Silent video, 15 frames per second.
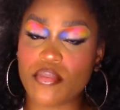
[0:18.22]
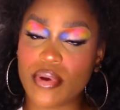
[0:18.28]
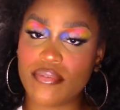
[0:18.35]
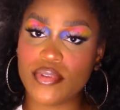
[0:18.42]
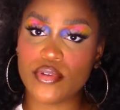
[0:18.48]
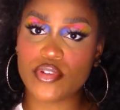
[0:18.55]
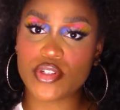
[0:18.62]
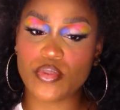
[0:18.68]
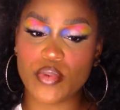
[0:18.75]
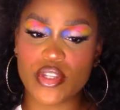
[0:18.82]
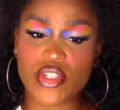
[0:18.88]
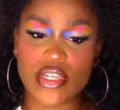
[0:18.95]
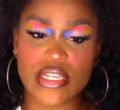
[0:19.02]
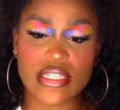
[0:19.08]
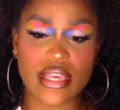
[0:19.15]
Revolution,
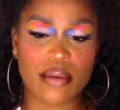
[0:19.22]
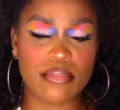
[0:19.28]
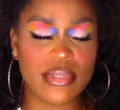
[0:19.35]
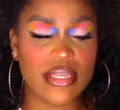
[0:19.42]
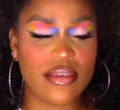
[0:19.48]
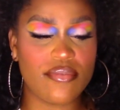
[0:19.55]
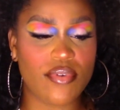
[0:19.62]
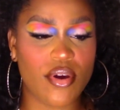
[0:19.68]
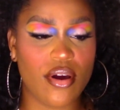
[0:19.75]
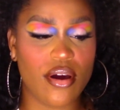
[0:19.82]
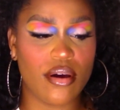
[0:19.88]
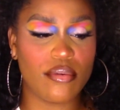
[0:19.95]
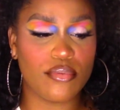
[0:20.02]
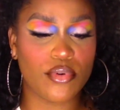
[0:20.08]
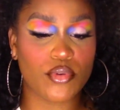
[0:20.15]
which is I believe
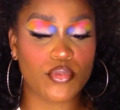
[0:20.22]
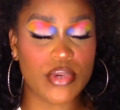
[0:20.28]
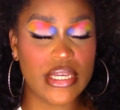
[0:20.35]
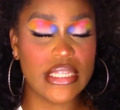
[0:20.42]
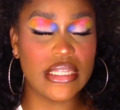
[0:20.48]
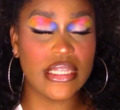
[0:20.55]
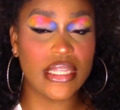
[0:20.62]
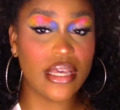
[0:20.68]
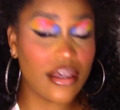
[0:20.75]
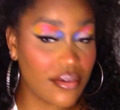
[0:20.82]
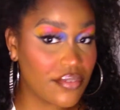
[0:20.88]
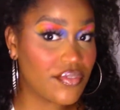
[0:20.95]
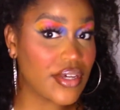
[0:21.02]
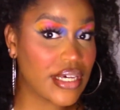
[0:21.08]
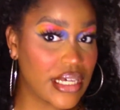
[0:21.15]
a
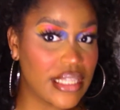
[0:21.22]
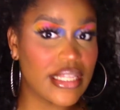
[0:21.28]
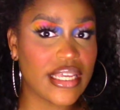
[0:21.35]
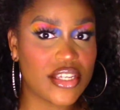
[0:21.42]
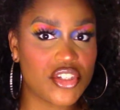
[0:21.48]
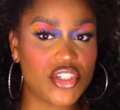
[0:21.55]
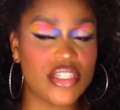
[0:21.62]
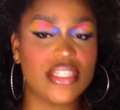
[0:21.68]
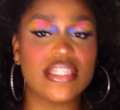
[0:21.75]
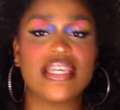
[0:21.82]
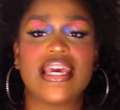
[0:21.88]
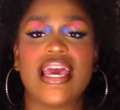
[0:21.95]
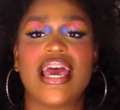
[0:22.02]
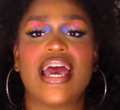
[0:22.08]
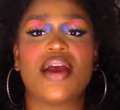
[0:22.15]
Relove
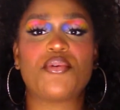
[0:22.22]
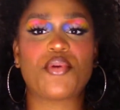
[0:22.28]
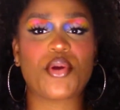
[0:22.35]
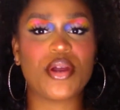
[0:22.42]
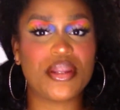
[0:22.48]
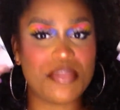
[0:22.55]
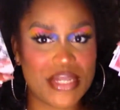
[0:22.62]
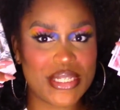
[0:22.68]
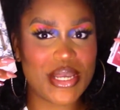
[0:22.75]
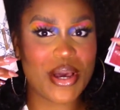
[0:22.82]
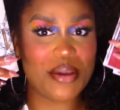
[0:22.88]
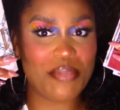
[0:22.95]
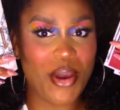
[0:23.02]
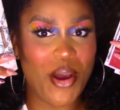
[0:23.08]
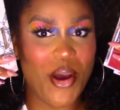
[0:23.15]
collection. We're gonna be
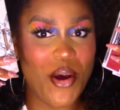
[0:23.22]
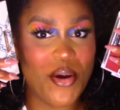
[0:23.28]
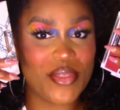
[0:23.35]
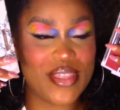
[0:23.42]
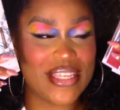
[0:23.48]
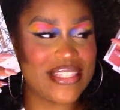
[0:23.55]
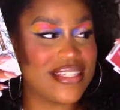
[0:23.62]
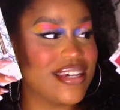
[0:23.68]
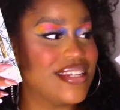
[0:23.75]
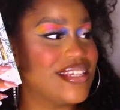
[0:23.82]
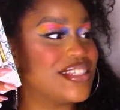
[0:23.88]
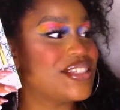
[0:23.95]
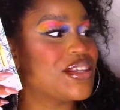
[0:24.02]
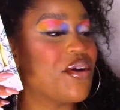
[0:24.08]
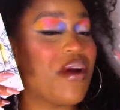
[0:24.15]
talking about all these
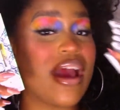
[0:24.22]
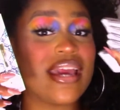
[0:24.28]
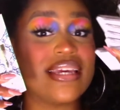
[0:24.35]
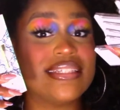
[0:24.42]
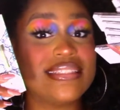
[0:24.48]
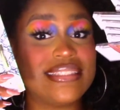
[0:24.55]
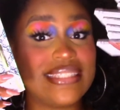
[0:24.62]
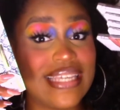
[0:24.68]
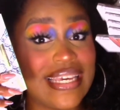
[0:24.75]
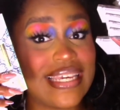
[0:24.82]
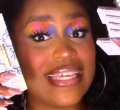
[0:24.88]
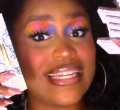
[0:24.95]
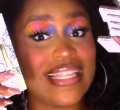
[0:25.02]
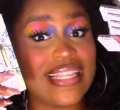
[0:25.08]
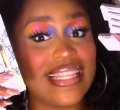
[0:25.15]
goodies. So I did
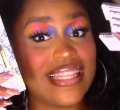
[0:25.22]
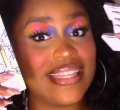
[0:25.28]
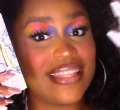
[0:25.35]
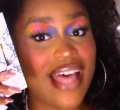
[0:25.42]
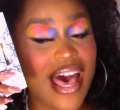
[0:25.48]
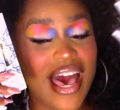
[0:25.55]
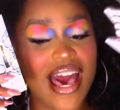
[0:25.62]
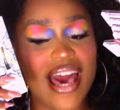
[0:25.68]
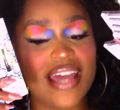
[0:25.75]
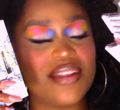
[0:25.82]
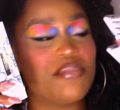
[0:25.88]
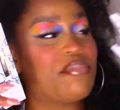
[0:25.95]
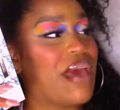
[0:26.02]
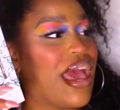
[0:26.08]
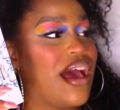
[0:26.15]
get a lot
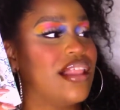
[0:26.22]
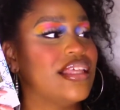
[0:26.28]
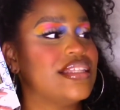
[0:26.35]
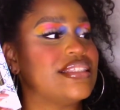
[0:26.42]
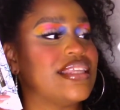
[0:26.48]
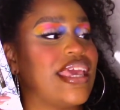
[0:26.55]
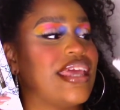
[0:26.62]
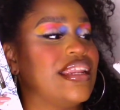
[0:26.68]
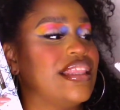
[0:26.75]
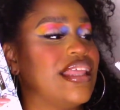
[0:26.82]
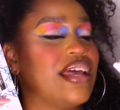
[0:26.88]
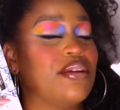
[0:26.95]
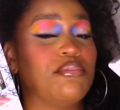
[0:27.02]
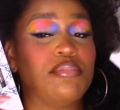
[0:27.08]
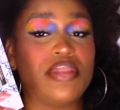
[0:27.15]
of palettes and a
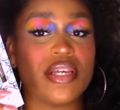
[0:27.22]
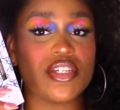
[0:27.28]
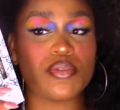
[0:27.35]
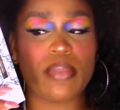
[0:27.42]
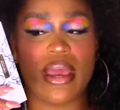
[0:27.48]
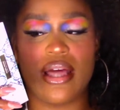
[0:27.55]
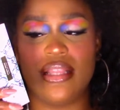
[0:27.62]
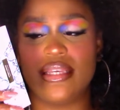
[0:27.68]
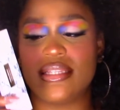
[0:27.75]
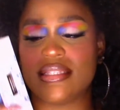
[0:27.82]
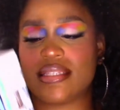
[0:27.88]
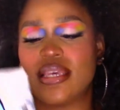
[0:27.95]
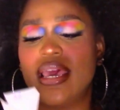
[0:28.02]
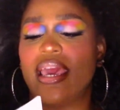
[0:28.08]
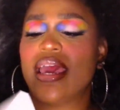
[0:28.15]
lot of blush
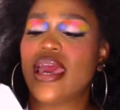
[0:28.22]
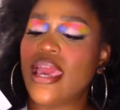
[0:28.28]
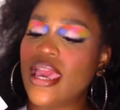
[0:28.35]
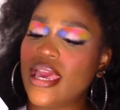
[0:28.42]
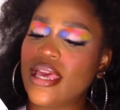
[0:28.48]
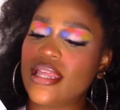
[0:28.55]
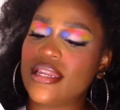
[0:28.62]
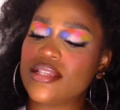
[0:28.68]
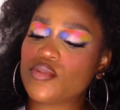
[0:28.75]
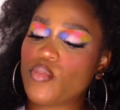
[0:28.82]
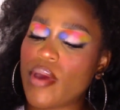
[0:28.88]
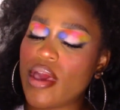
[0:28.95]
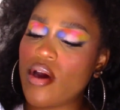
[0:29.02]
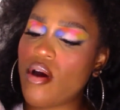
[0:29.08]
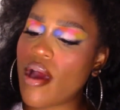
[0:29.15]
palettes. And as
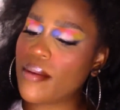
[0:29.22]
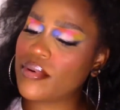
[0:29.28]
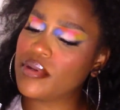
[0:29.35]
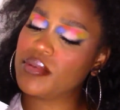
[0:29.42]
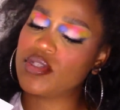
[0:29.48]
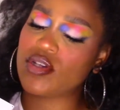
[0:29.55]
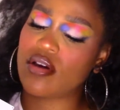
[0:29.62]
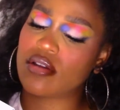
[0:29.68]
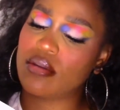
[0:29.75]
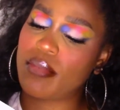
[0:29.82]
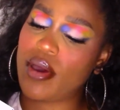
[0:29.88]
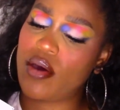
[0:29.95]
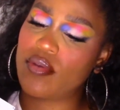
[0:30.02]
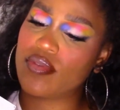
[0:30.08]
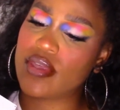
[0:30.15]
well, I'm gonna be talking
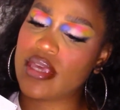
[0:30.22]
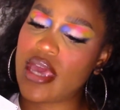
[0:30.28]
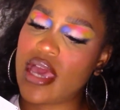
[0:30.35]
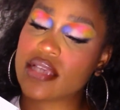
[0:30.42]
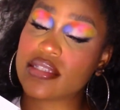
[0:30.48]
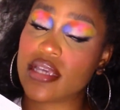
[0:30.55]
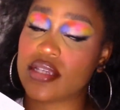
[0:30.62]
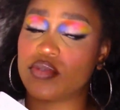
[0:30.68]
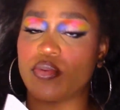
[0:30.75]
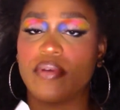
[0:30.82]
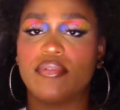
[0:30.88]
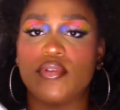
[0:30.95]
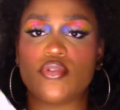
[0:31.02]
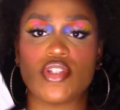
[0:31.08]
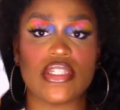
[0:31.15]
about the XX
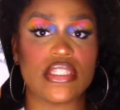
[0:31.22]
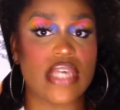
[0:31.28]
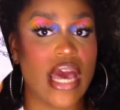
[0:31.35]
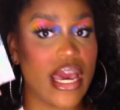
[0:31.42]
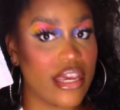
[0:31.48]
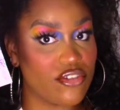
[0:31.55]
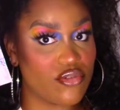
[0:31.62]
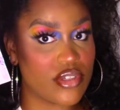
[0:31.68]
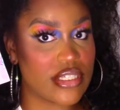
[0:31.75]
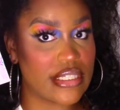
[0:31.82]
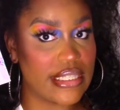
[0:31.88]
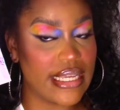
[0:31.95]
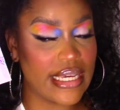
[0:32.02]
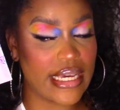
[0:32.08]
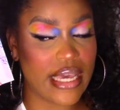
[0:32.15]
Revolution's Hydra
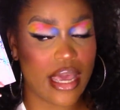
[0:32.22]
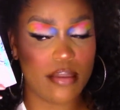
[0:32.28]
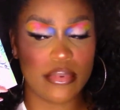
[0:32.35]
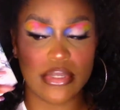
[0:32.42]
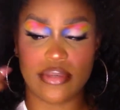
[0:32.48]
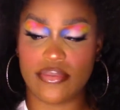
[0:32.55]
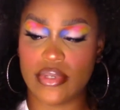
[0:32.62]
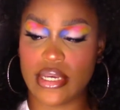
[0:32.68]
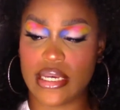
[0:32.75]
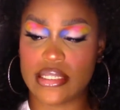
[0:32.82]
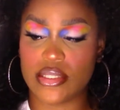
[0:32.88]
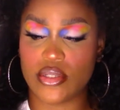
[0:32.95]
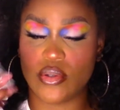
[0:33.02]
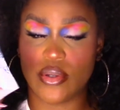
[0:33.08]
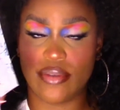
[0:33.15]
Slit. I'm gonna give you guys
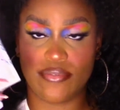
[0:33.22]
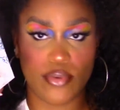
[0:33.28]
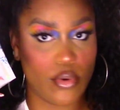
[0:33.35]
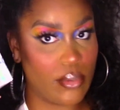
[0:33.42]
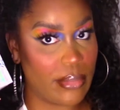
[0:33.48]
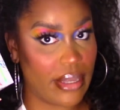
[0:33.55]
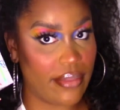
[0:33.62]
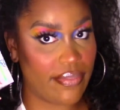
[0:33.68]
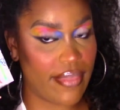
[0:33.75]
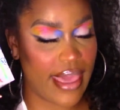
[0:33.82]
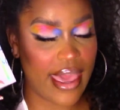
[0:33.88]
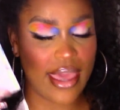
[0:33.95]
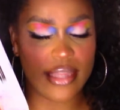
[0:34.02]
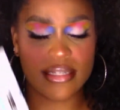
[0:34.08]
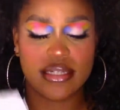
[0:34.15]
a little info about
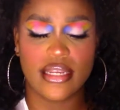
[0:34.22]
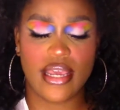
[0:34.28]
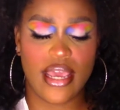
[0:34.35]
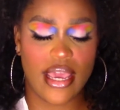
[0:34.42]
that.